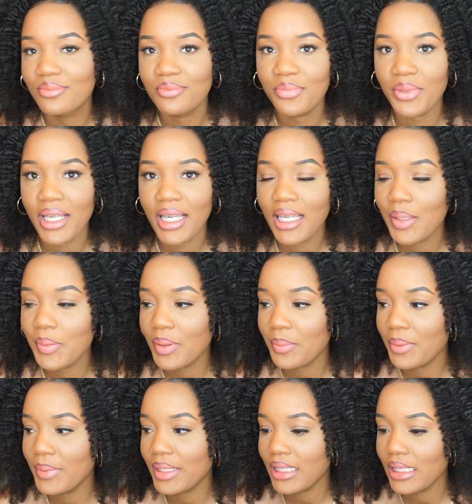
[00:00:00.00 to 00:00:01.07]
Babe, come
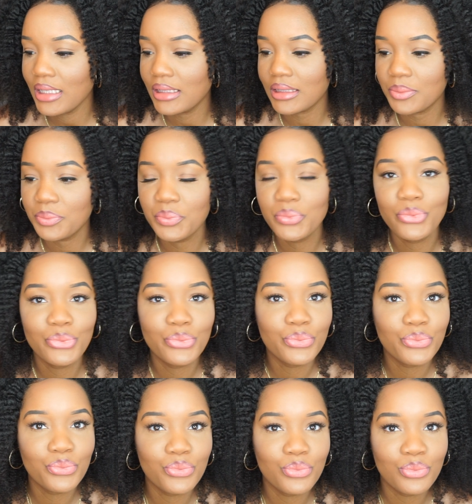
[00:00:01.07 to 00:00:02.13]
give me a kiss.
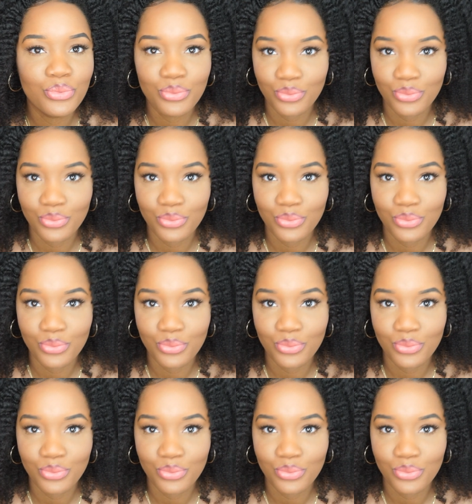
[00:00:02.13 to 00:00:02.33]
Oh.